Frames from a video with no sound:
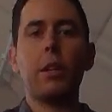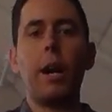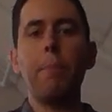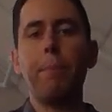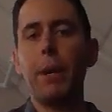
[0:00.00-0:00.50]

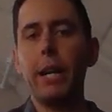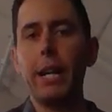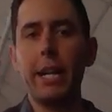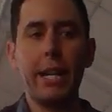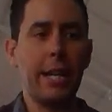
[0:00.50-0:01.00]

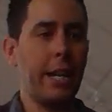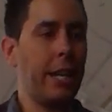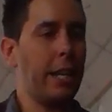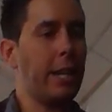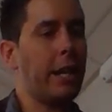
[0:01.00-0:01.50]
Kapai,
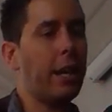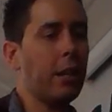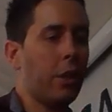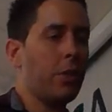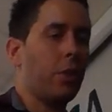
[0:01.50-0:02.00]

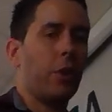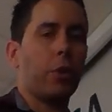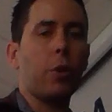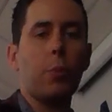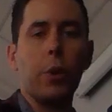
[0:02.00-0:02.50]
koutou.
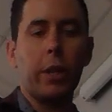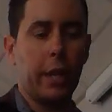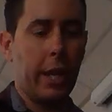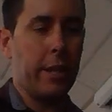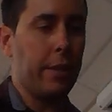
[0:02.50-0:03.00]
Good work,
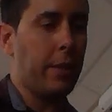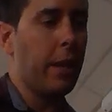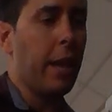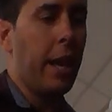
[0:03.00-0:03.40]
kids.